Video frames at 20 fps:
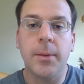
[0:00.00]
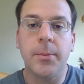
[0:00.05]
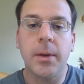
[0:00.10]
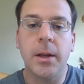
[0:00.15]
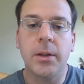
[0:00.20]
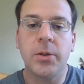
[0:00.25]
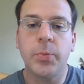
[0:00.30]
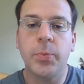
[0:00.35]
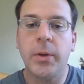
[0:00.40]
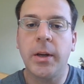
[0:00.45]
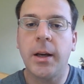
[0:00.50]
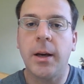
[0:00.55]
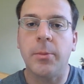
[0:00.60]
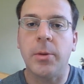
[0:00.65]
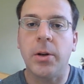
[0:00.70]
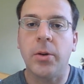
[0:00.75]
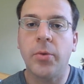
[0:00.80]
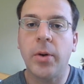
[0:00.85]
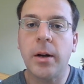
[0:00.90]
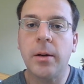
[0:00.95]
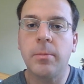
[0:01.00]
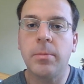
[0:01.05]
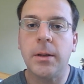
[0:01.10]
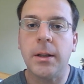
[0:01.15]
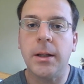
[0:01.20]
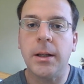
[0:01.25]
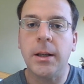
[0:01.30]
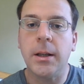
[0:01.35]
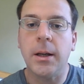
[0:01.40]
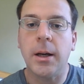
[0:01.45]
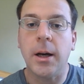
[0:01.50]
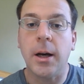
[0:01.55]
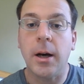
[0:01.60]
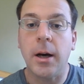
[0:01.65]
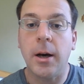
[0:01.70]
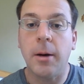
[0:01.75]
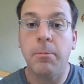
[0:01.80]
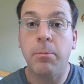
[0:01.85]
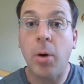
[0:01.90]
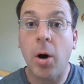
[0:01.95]
it's become an incredibly
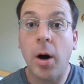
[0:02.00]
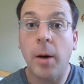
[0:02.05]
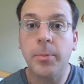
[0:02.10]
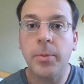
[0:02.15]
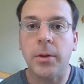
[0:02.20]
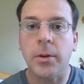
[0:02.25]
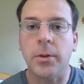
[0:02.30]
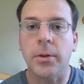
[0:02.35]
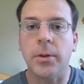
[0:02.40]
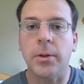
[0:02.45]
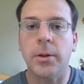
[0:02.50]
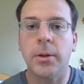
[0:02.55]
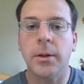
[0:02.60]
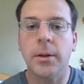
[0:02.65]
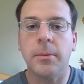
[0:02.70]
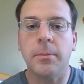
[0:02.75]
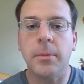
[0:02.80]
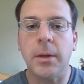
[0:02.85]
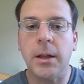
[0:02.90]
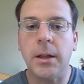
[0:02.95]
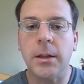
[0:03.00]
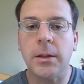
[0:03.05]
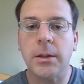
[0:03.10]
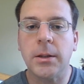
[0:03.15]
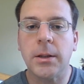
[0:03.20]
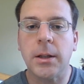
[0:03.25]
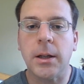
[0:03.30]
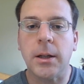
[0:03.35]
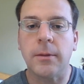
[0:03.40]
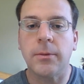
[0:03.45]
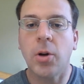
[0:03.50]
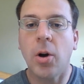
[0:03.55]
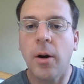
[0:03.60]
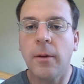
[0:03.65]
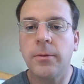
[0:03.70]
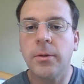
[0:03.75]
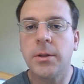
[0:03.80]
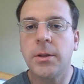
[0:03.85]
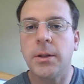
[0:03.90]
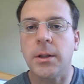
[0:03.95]
popular means of
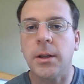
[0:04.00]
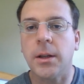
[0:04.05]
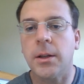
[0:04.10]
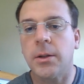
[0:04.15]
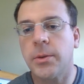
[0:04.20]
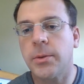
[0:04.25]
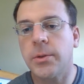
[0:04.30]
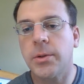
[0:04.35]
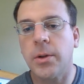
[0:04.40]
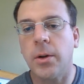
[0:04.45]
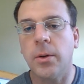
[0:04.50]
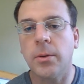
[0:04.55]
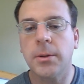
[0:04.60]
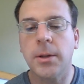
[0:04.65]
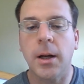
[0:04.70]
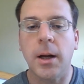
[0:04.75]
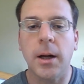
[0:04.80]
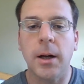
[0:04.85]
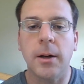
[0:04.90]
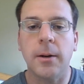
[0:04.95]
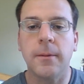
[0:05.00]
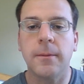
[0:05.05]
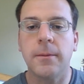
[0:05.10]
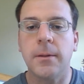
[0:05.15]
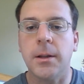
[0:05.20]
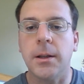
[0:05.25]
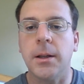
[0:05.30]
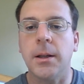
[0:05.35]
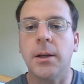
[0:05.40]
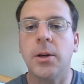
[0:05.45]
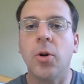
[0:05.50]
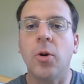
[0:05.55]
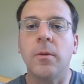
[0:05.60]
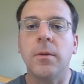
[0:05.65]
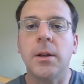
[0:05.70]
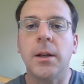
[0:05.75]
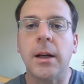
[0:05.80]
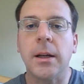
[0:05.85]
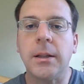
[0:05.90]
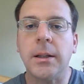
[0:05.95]
conferencing as a result of the
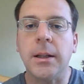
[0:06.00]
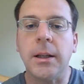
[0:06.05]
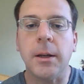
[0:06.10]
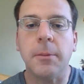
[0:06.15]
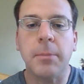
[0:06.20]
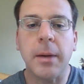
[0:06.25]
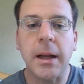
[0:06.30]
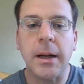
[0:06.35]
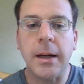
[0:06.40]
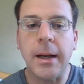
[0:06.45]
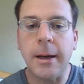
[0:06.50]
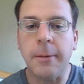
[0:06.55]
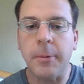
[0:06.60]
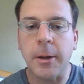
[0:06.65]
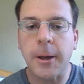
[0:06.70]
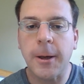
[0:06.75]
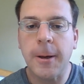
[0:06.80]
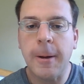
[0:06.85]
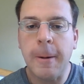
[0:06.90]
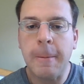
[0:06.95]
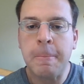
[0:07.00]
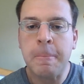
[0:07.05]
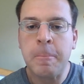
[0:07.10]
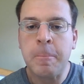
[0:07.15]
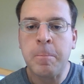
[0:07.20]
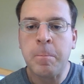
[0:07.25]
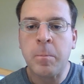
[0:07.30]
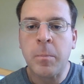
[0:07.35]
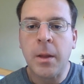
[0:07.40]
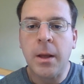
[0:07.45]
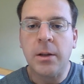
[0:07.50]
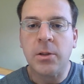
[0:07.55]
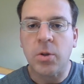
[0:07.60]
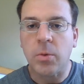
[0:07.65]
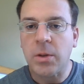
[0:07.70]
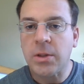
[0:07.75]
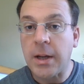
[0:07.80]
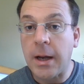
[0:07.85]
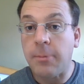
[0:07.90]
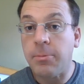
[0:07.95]
COVID-19 pandemic. So
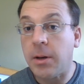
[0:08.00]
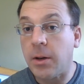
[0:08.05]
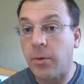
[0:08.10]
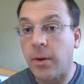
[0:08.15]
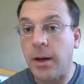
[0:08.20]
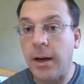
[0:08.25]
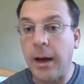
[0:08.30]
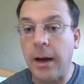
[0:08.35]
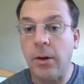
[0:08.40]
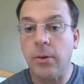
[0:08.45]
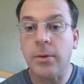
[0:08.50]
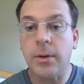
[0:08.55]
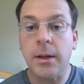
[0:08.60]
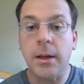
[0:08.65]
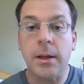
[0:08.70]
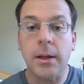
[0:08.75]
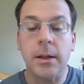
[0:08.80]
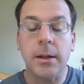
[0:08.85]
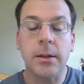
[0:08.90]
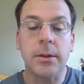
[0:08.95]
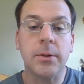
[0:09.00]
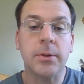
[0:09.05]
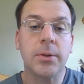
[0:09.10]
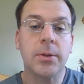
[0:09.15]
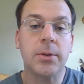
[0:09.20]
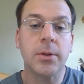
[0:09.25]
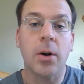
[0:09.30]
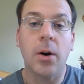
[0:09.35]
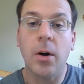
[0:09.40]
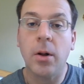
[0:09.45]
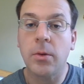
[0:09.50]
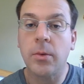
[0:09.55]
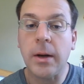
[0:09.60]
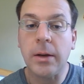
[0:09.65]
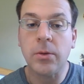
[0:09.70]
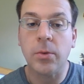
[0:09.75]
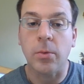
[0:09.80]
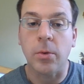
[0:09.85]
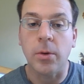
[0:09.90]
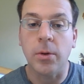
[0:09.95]
what's happening right now is all
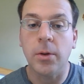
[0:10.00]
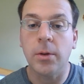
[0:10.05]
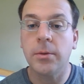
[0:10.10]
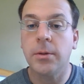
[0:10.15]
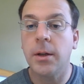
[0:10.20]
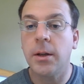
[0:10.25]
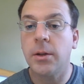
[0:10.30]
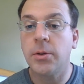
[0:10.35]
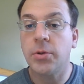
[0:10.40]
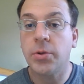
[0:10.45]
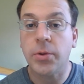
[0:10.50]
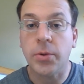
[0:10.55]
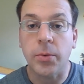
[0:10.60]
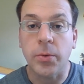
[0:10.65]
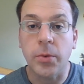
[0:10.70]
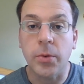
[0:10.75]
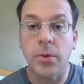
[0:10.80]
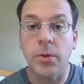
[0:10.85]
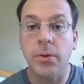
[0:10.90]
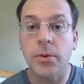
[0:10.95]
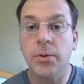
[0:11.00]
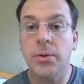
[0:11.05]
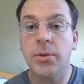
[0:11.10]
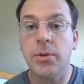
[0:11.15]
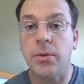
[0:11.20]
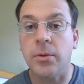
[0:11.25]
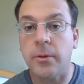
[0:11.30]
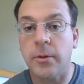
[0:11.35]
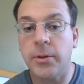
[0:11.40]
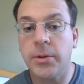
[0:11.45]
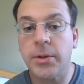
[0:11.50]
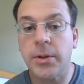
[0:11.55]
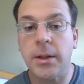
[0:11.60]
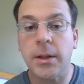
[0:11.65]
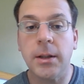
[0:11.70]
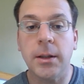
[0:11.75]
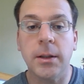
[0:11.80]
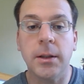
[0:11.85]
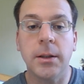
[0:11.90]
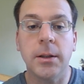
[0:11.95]
around the world, schools,
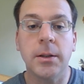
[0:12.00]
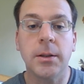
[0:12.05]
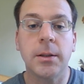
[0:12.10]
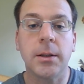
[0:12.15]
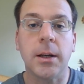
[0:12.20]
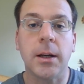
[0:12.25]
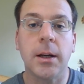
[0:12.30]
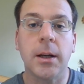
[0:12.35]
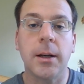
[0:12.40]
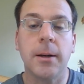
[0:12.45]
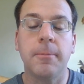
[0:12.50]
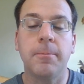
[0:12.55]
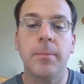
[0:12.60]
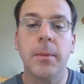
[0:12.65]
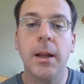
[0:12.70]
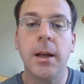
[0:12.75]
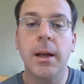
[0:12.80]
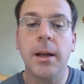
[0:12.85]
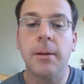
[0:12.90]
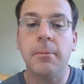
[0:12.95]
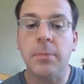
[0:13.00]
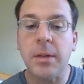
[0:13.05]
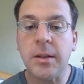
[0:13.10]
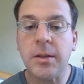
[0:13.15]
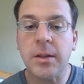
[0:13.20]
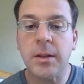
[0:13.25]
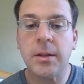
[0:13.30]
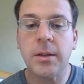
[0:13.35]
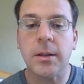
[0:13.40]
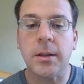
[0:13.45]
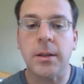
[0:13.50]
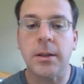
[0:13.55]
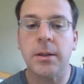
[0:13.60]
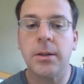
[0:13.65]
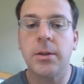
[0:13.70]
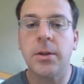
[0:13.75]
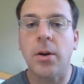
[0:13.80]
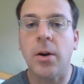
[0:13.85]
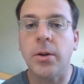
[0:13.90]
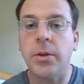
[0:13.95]
universities,
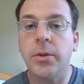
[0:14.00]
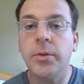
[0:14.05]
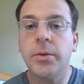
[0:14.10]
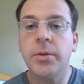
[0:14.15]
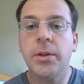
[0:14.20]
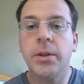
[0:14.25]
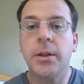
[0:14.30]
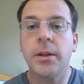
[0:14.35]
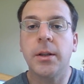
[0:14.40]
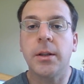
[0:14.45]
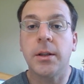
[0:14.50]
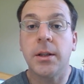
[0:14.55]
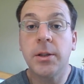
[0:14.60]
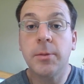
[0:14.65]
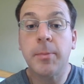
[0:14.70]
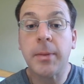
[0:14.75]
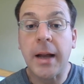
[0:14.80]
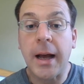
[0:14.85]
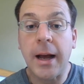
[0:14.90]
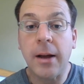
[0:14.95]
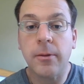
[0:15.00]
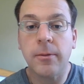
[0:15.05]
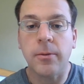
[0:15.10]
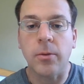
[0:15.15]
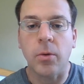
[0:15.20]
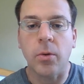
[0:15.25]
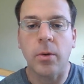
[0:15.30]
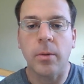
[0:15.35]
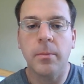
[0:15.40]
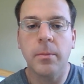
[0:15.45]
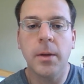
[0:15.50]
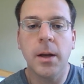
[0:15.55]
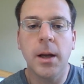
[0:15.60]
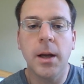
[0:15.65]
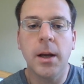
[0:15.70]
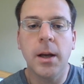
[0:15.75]
businesses are using this platform